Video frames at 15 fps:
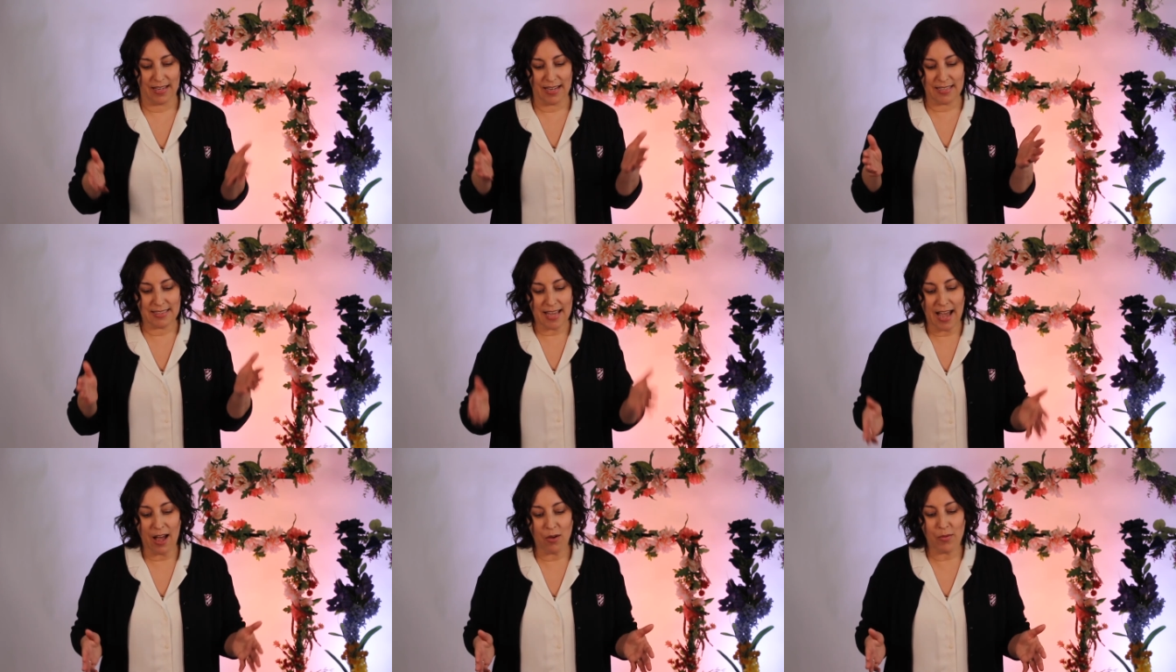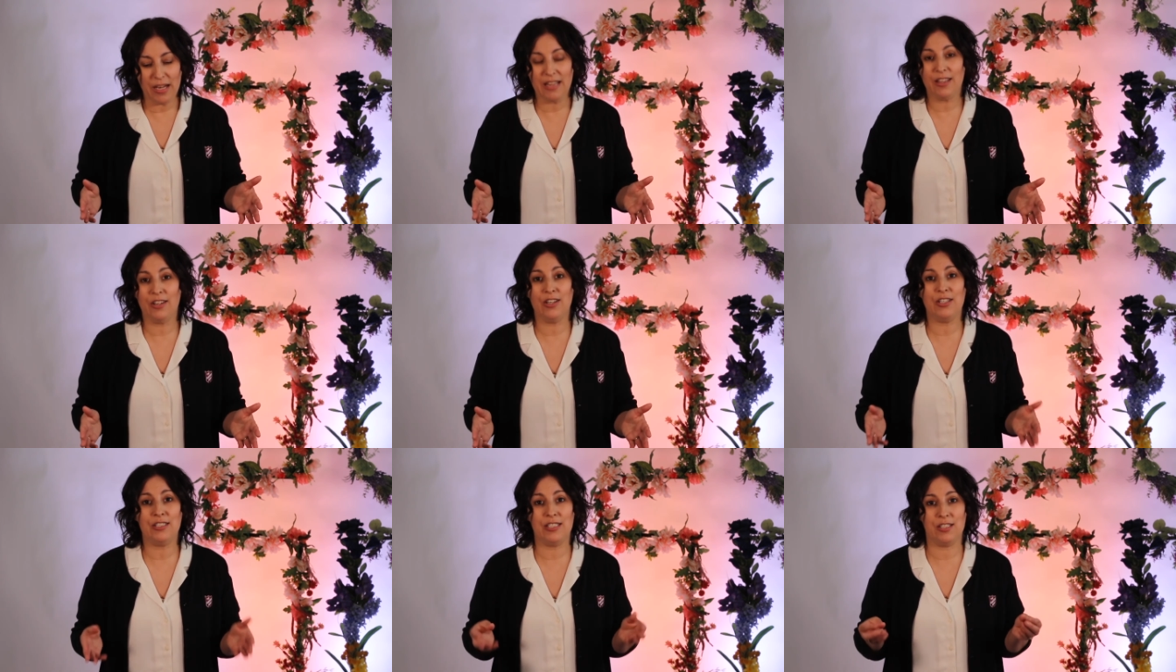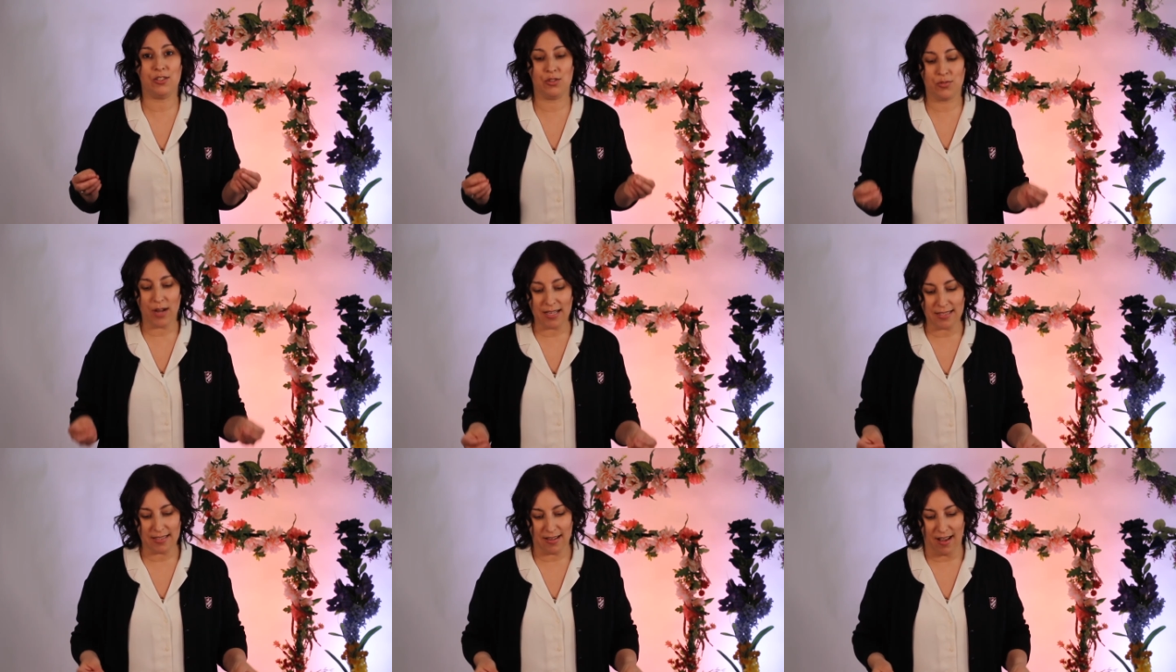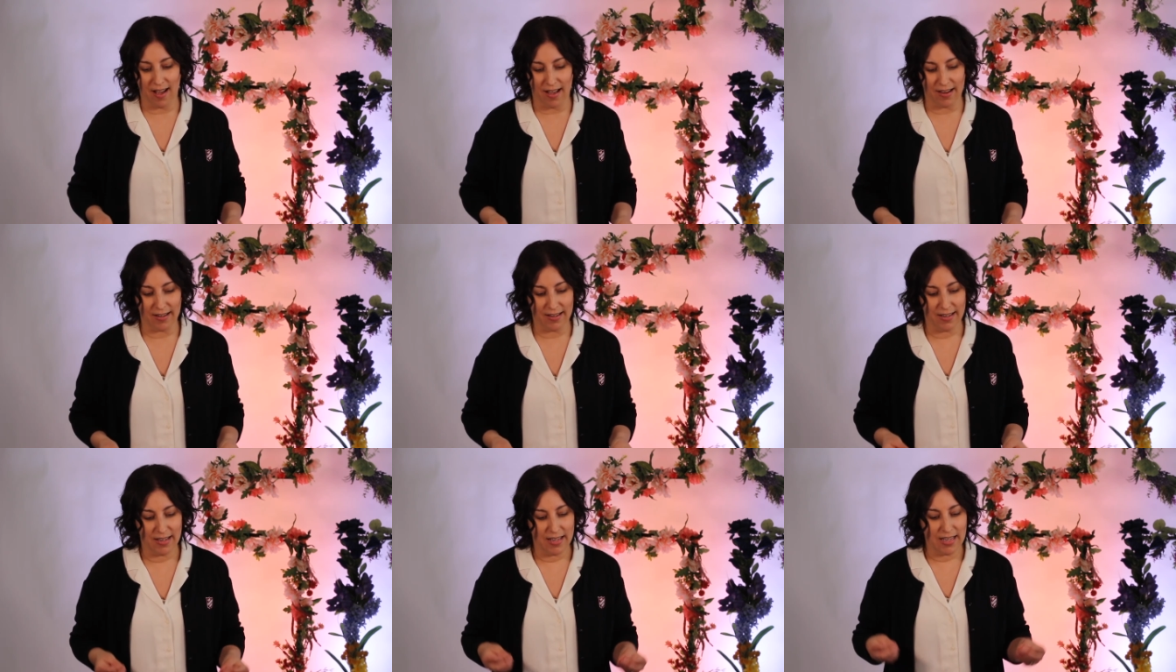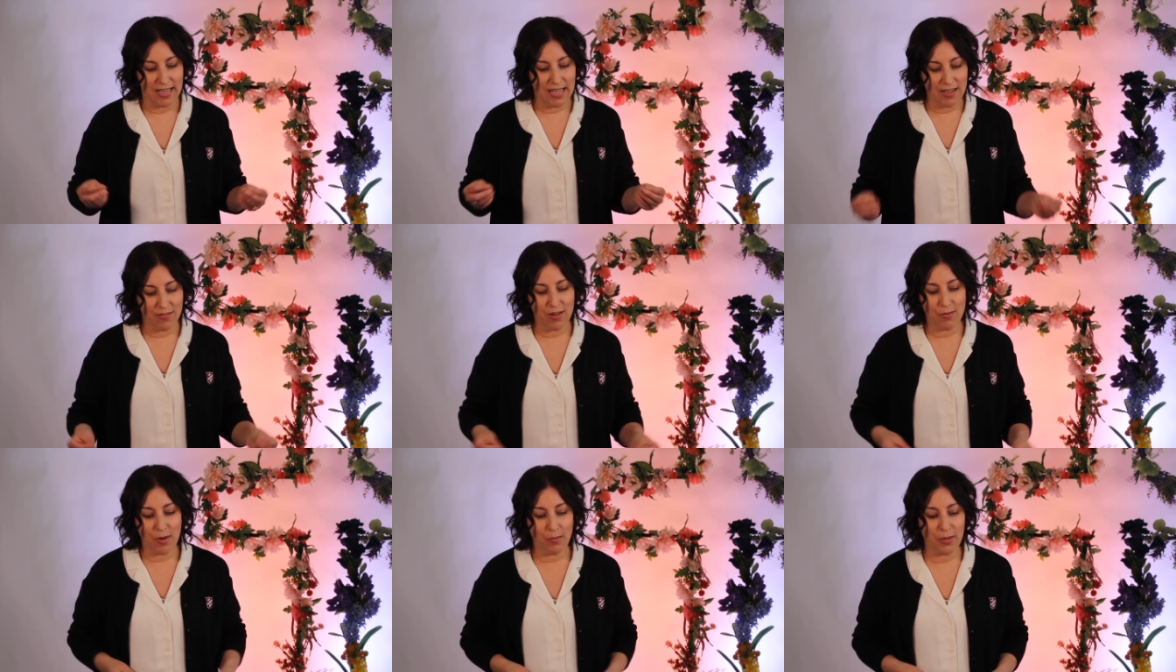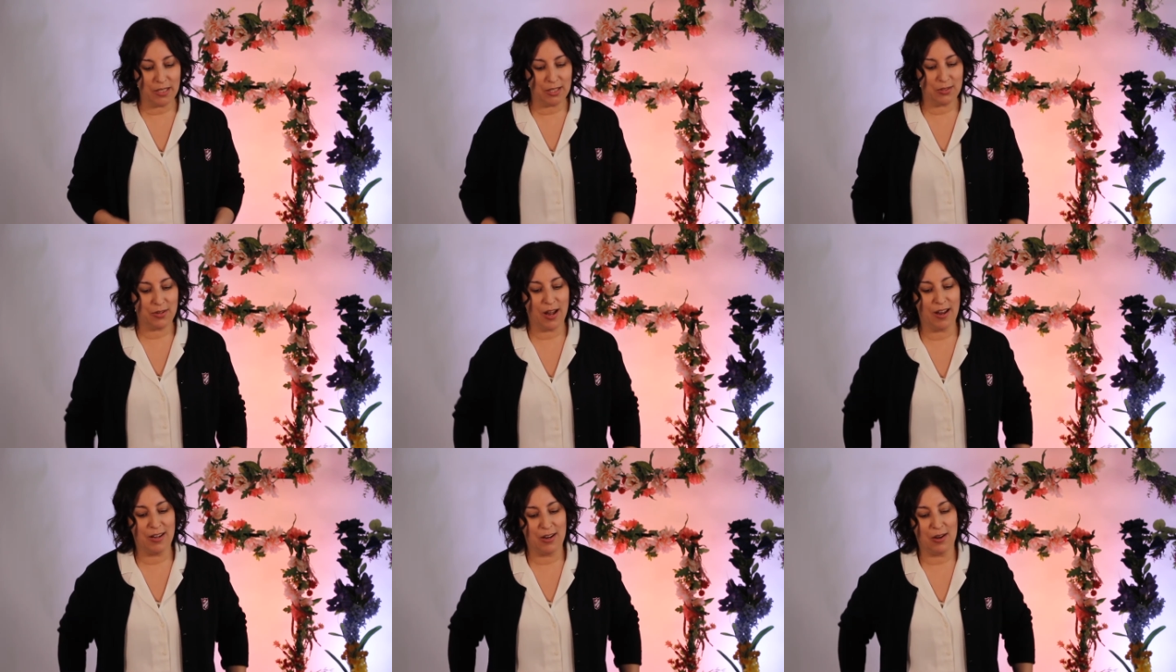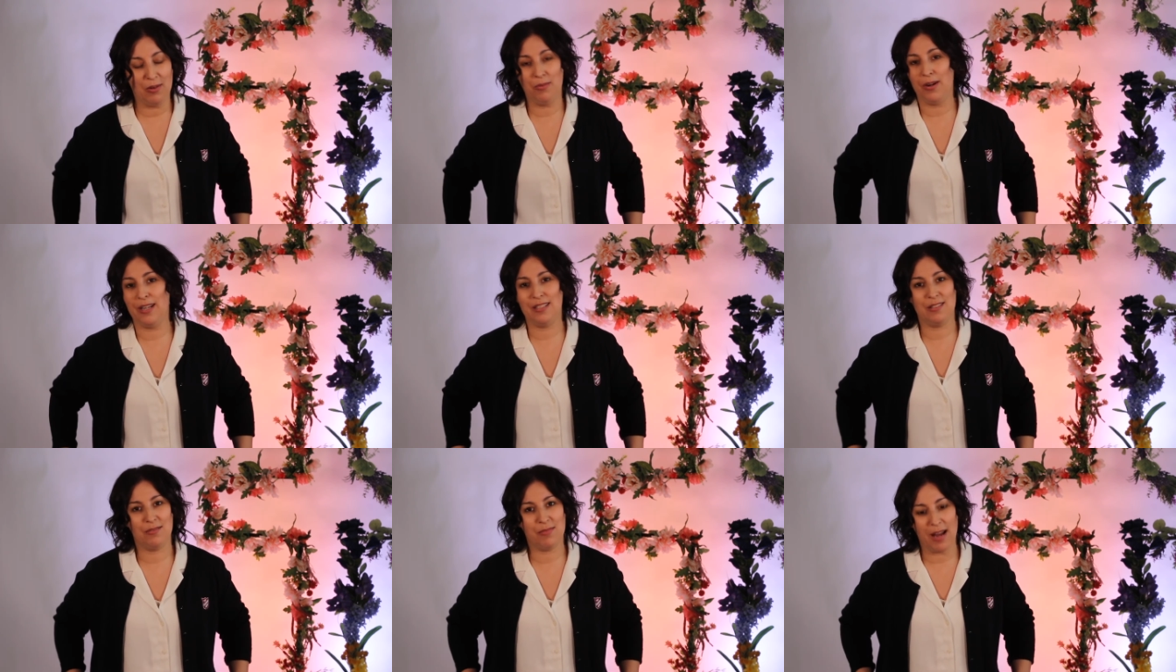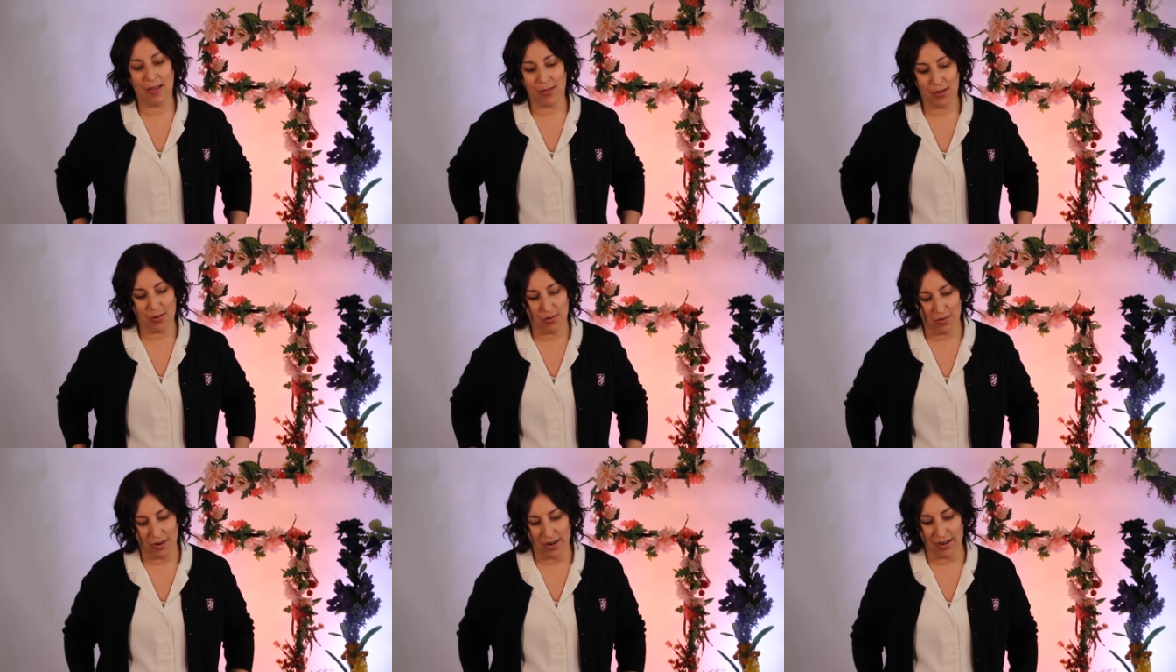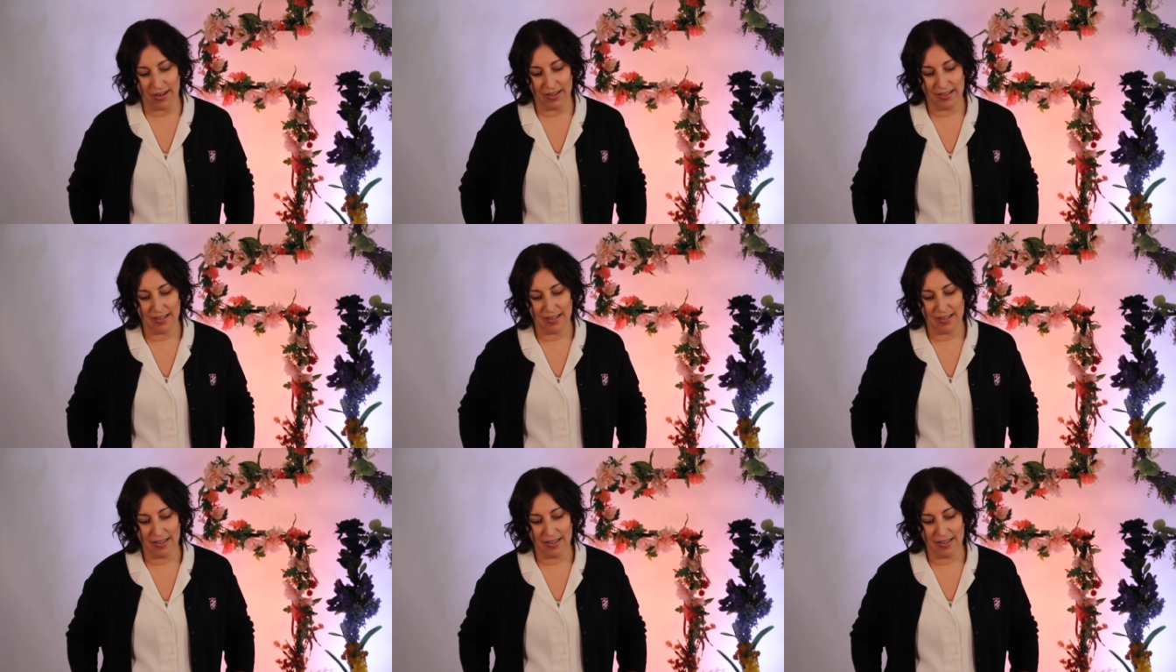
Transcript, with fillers: It's how we learn to trust God, even when we do not know what is around the corner.